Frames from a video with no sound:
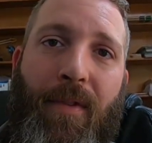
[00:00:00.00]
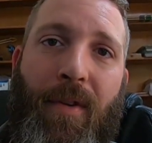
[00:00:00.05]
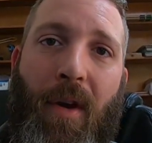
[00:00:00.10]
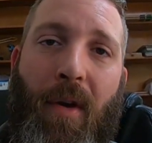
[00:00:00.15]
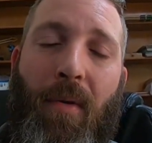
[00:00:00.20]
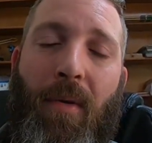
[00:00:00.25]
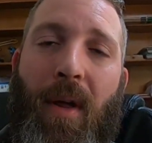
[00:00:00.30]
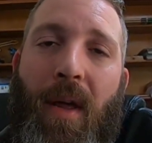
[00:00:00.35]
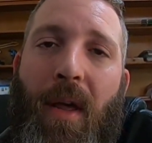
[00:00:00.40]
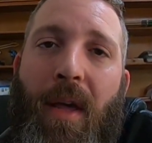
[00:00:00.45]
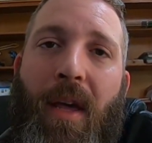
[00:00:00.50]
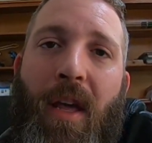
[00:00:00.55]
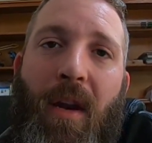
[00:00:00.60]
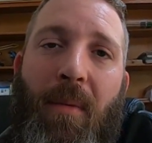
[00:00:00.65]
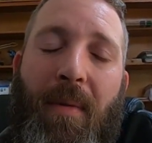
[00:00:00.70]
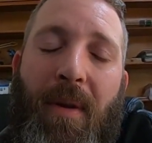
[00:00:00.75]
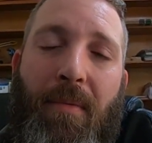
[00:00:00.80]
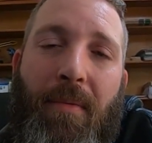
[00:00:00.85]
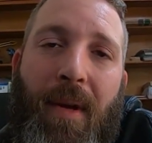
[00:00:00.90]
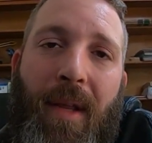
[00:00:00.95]
So
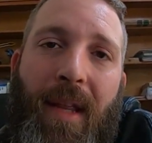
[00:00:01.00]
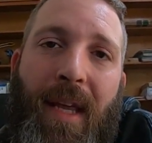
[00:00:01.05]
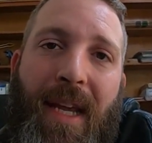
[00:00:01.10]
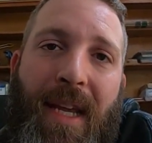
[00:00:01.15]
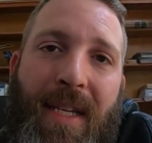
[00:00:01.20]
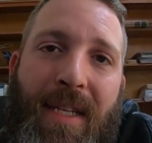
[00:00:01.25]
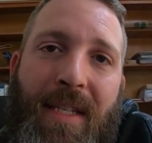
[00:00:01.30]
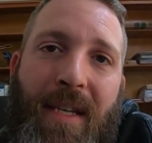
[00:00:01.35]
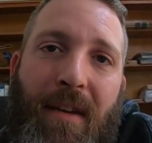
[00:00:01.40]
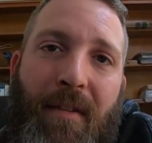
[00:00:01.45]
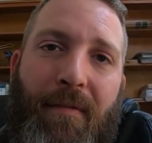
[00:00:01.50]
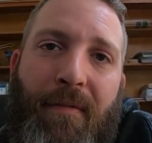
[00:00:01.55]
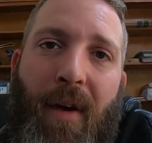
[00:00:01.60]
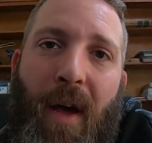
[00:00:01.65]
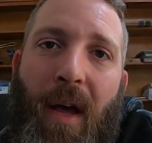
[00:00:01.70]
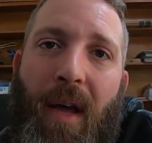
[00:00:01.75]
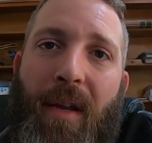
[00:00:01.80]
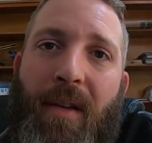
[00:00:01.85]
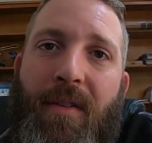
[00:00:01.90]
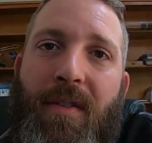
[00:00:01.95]
it'll be really easy to
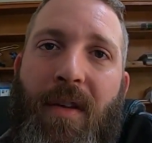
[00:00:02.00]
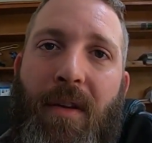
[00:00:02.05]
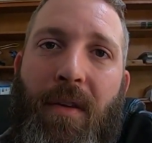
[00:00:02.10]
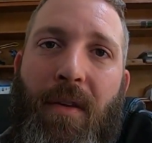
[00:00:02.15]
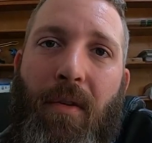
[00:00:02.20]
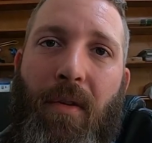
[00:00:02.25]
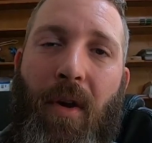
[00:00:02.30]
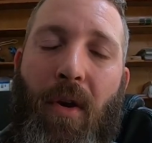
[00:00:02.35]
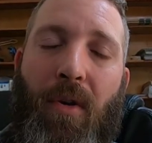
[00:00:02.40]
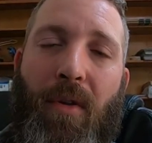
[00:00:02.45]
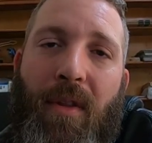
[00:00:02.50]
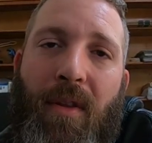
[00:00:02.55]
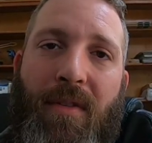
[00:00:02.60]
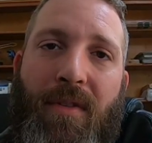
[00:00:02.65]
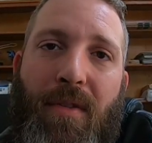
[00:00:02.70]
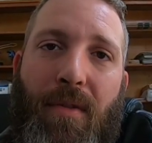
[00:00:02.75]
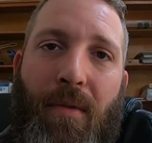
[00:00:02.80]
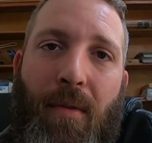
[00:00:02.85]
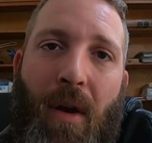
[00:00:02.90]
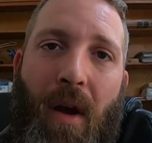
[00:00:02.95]
find. So you'll go to the
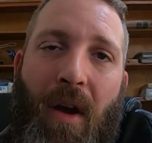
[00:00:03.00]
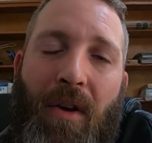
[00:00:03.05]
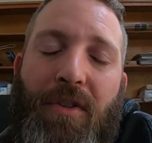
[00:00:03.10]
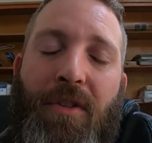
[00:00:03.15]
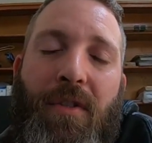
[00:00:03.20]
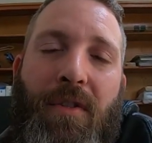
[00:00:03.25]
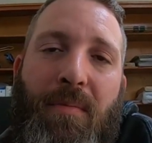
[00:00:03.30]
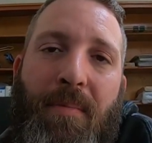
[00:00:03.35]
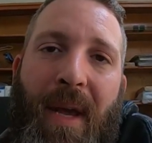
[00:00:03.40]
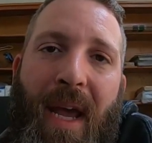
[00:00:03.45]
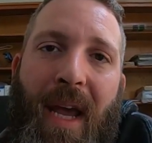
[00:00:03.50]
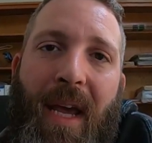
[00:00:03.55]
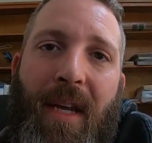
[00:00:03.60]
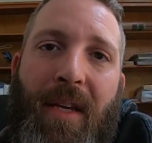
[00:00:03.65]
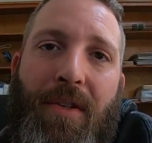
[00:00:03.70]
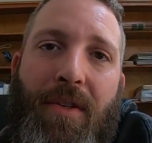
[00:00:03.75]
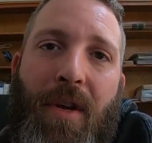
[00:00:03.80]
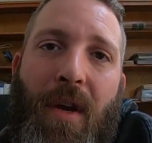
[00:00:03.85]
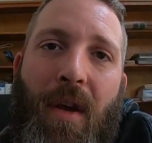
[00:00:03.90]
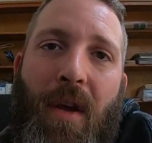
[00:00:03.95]
Sooner Auctions
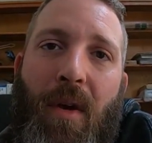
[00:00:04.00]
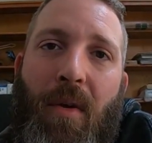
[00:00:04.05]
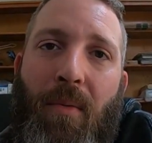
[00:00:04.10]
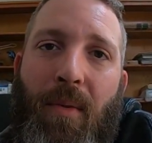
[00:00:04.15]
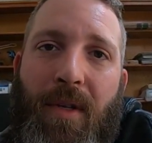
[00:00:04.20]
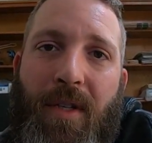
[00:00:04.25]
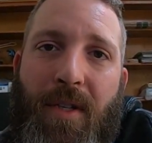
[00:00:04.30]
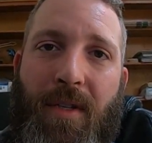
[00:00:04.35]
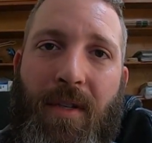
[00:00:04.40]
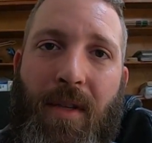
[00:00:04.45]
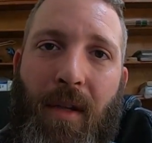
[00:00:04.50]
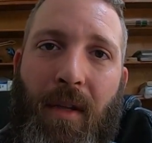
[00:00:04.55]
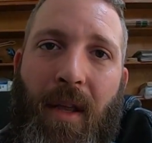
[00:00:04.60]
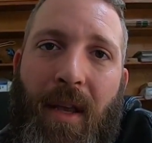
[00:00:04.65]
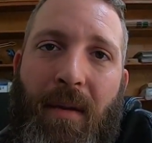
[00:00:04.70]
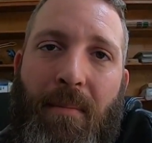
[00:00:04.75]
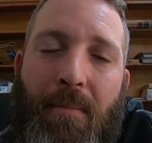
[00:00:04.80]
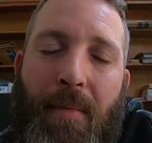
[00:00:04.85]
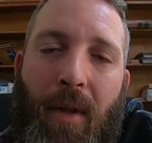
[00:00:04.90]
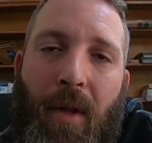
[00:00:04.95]
page, which is the
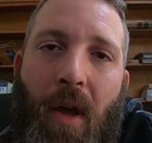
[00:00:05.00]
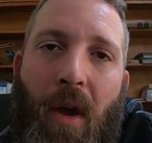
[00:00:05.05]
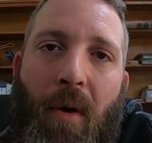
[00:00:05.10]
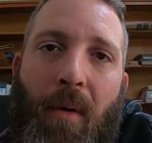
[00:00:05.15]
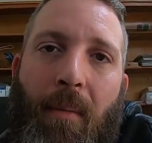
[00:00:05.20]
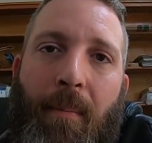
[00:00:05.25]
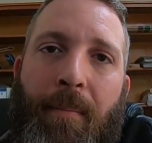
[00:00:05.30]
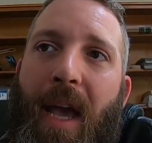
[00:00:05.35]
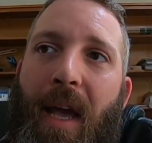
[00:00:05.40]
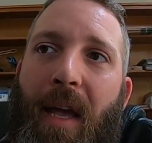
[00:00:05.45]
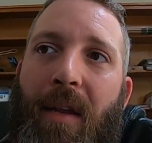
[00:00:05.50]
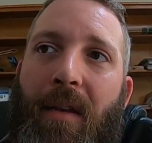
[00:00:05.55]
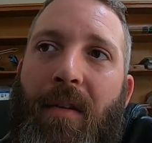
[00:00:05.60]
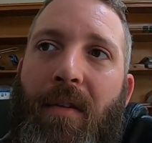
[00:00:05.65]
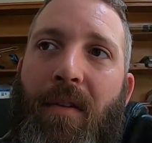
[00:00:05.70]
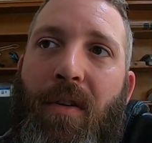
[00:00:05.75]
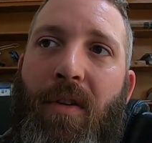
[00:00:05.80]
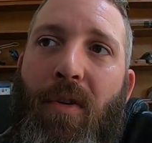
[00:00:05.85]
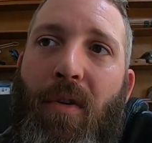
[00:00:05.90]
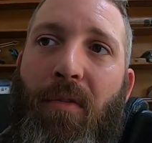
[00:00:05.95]
link below,
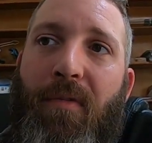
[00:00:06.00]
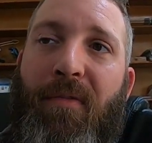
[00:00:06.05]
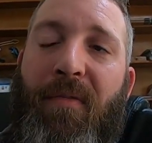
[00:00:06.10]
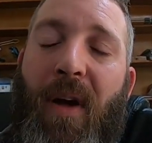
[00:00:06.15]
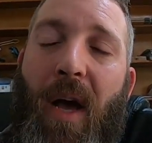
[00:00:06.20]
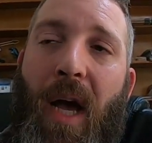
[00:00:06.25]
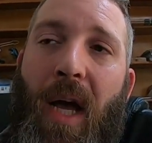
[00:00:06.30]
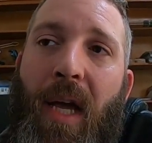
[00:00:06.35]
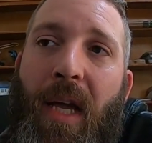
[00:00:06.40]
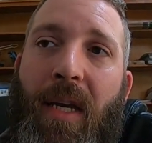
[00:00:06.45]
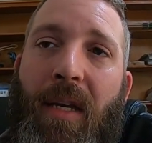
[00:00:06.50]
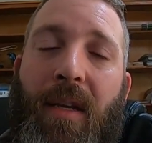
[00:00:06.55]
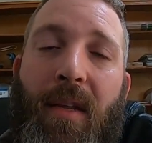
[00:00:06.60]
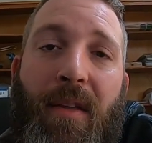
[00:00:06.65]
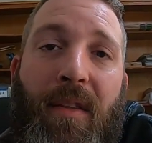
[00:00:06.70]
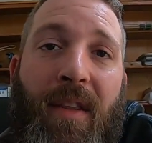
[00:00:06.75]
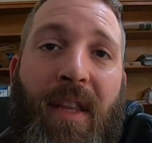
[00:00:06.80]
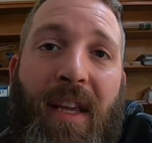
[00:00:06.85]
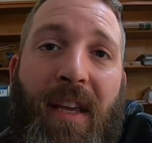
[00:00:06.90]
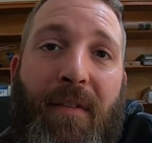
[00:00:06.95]
and you'll
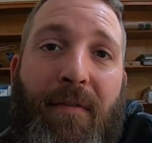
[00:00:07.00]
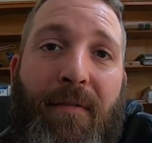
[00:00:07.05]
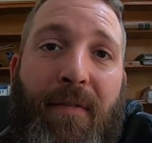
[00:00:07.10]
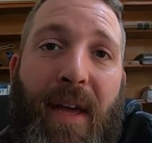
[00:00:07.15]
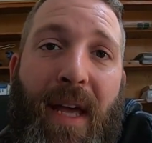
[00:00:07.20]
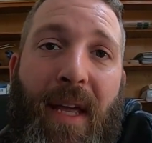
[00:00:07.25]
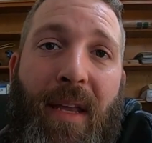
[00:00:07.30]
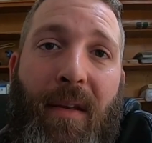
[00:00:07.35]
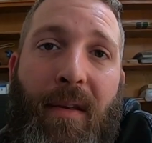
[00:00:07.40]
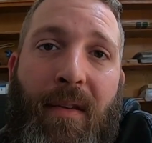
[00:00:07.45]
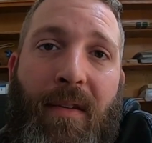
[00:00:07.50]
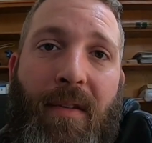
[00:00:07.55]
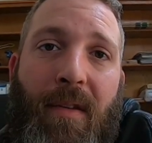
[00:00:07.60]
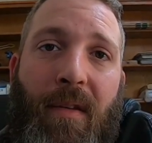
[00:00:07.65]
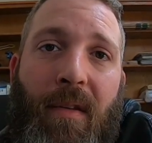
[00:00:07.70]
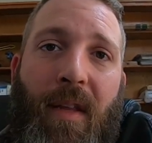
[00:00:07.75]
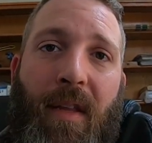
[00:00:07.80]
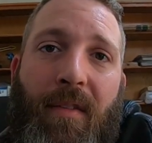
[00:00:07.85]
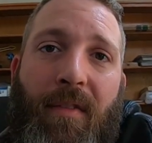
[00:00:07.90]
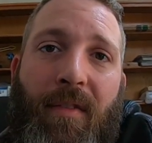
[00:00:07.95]
find the event
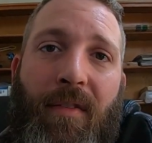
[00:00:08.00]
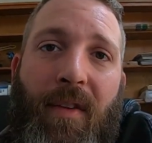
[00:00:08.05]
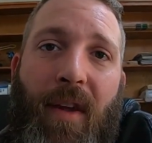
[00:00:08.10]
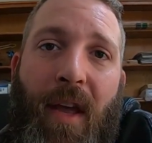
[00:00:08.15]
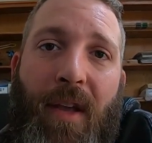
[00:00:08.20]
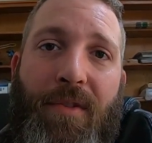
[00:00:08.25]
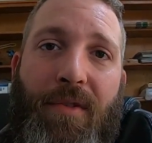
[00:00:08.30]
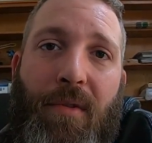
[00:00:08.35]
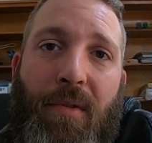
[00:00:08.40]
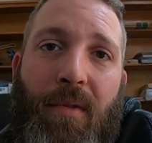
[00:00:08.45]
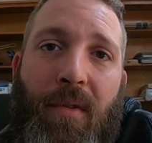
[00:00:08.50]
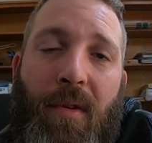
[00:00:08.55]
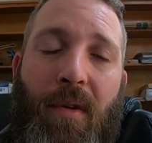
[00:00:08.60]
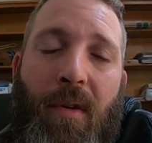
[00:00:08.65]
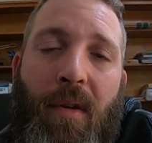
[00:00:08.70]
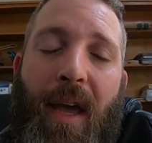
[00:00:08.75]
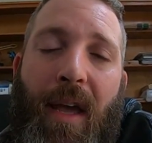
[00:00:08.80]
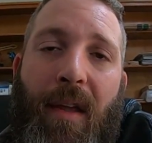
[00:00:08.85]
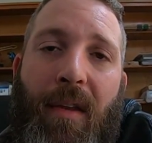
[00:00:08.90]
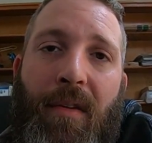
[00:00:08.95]
that's scheduled,
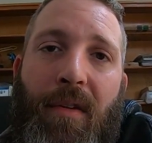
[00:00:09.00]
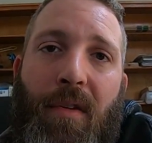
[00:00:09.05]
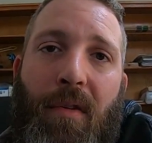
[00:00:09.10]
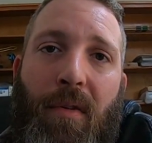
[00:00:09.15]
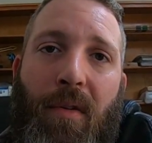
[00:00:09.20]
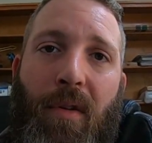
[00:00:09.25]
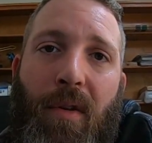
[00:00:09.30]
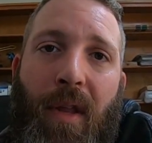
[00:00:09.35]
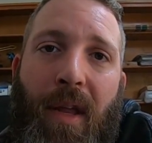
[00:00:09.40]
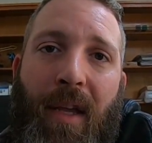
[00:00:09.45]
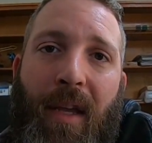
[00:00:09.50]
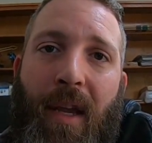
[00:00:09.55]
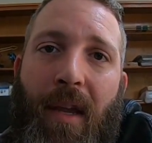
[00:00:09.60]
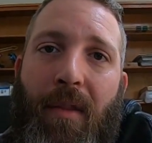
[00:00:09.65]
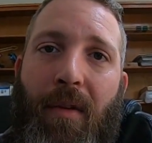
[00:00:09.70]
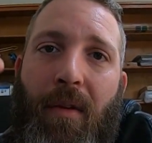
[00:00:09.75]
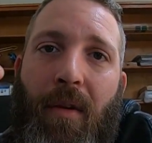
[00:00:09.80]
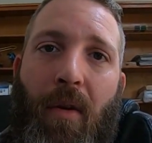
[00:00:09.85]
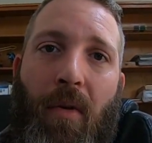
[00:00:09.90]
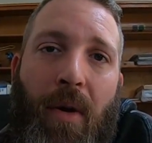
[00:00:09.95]
and you'll click
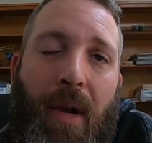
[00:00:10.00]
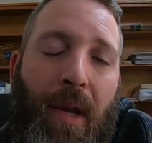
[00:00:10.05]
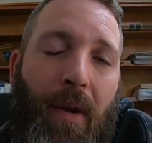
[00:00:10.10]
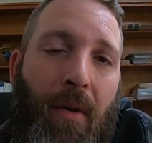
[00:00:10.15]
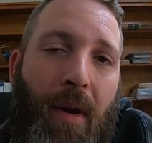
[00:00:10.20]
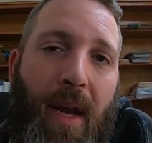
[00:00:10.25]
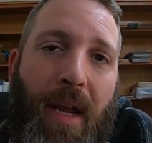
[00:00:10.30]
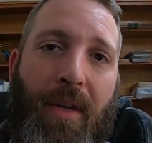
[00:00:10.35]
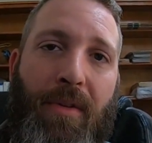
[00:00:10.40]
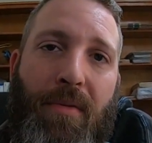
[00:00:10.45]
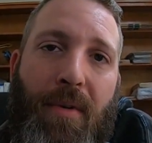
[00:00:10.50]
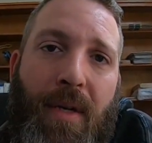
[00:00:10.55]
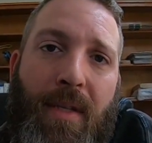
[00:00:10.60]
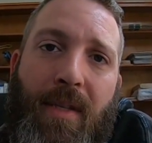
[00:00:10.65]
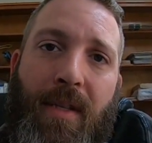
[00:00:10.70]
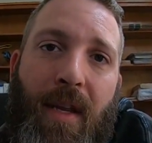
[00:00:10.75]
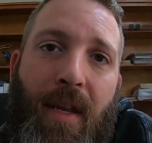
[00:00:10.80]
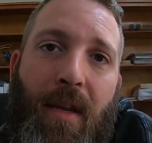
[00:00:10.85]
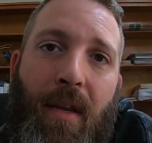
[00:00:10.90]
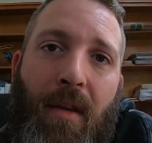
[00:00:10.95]
either going or
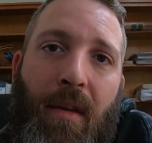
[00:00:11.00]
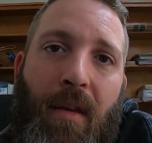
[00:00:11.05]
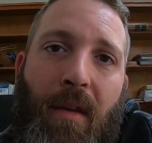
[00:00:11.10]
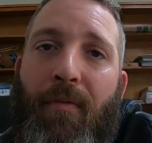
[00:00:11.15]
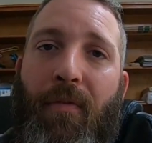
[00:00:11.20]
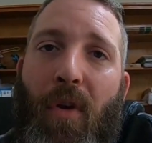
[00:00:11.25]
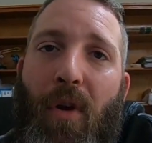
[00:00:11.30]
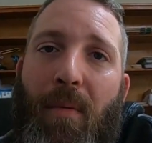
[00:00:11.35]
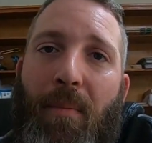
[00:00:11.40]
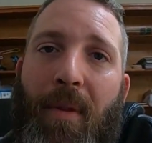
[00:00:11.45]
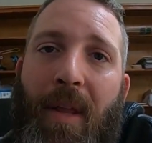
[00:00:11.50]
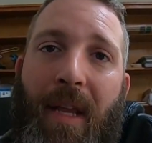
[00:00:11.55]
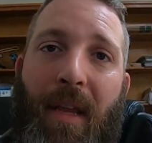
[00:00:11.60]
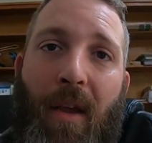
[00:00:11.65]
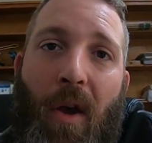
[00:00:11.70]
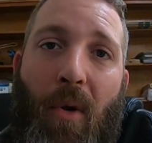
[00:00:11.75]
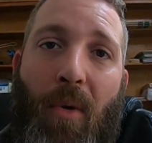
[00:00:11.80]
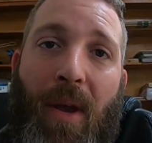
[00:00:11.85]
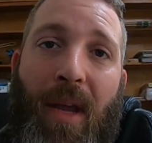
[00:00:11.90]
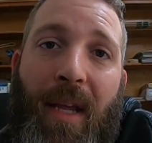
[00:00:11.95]
interested, preferably
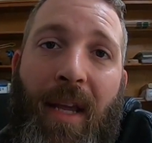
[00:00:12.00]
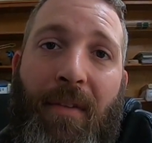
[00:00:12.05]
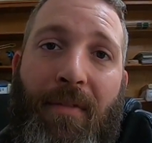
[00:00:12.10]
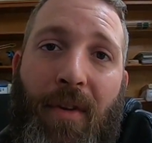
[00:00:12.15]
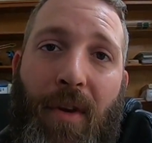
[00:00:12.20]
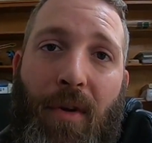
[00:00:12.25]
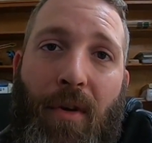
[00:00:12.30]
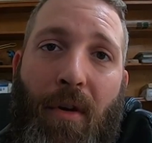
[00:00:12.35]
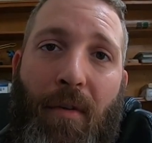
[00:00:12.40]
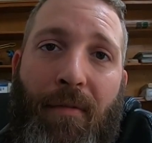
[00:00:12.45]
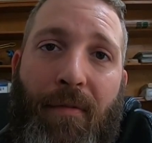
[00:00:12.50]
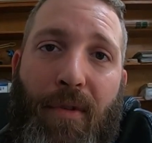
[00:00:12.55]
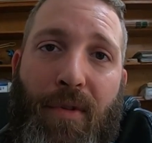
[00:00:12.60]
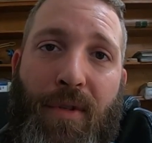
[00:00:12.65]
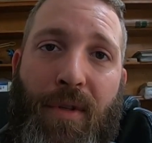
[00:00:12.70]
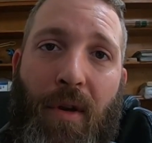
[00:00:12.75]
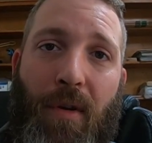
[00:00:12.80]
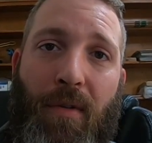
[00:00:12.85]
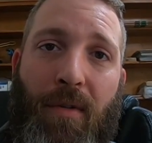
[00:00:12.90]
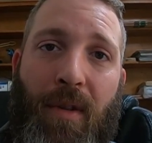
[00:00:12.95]
going if you know for
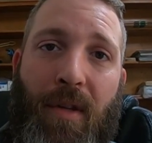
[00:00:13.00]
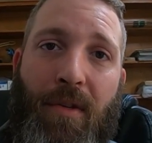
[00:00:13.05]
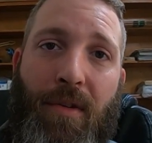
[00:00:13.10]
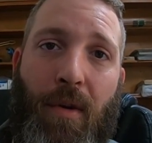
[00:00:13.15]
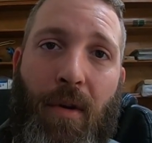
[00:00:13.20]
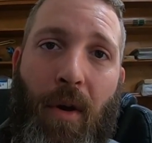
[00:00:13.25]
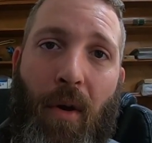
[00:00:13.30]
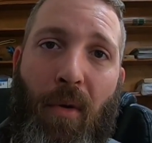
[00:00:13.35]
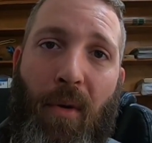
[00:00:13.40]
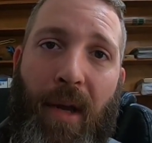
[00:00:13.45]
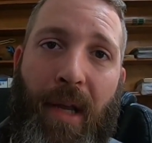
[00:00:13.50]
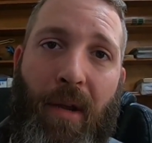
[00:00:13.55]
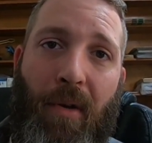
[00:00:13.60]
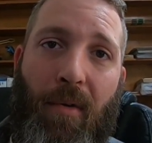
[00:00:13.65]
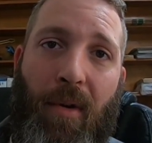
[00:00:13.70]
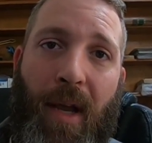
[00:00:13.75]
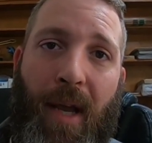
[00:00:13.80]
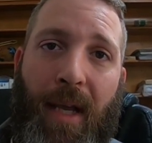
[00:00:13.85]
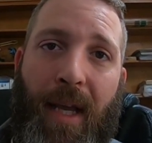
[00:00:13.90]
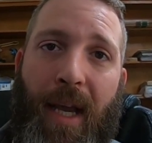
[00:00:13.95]
certain that you're going,
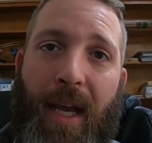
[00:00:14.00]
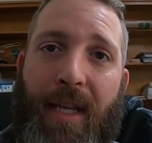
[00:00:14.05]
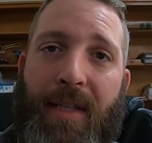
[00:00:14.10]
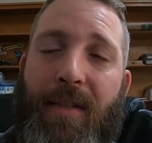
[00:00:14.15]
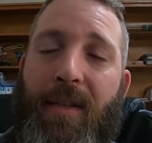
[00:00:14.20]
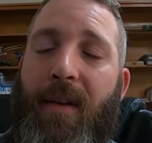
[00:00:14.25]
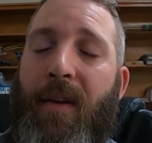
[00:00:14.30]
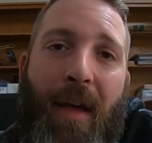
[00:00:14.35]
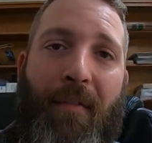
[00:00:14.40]
okay guys?